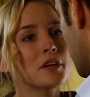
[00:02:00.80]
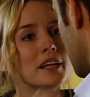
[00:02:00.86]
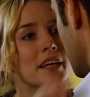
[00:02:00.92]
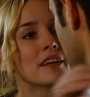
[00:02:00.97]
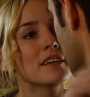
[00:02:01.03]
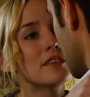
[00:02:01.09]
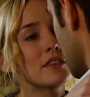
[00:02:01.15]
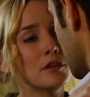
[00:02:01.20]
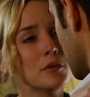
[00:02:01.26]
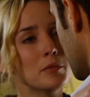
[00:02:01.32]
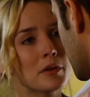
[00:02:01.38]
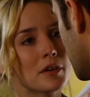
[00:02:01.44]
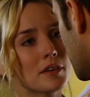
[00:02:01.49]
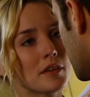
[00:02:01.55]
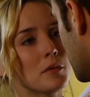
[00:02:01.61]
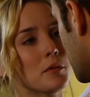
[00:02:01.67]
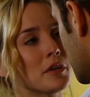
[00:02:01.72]
want to kiss you
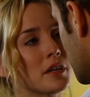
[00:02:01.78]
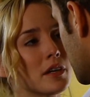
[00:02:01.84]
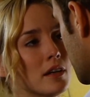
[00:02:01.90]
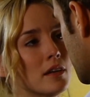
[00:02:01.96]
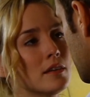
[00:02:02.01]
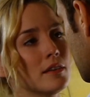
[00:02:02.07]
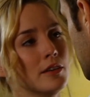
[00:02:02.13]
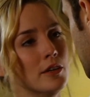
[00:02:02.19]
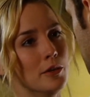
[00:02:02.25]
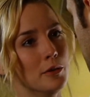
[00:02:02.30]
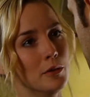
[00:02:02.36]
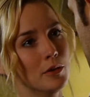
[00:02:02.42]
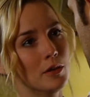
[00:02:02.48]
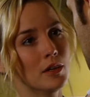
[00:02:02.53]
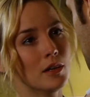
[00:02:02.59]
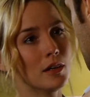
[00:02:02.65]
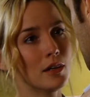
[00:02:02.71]
because I want to kiss you.
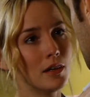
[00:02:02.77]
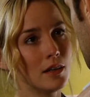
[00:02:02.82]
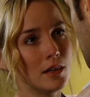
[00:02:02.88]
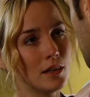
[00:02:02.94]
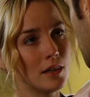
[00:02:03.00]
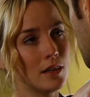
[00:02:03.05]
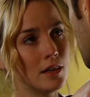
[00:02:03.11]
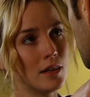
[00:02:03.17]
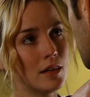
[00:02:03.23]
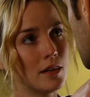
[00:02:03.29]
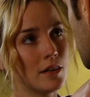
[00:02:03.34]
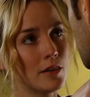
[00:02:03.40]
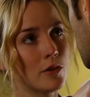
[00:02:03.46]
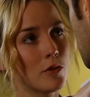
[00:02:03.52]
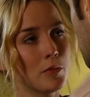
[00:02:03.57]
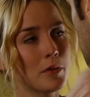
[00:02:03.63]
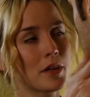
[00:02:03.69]

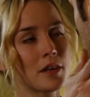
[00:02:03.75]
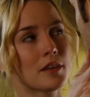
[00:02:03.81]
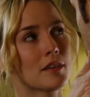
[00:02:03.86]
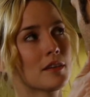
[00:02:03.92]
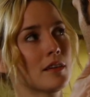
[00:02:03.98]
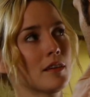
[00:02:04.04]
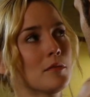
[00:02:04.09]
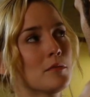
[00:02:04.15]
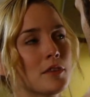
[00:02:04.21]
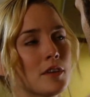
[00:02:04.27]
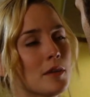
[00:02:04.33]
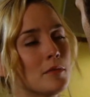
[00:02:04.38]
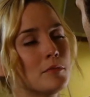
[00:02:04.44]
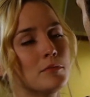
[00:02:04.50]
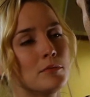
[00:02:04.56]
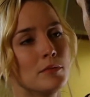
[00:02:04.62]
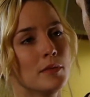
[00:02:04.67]
Not because I'm
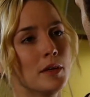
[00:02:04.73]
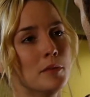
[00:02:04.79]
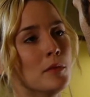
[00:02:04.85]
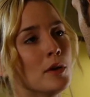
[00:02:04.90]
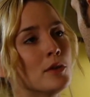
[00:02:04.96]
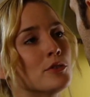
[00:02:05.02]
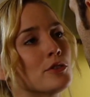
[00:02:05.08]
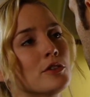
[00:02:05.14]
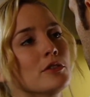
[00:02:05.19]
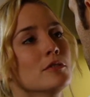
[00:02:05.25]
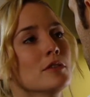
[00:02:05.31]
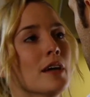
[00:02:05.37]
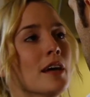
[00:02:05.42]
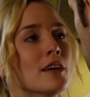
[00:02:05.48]
some emotional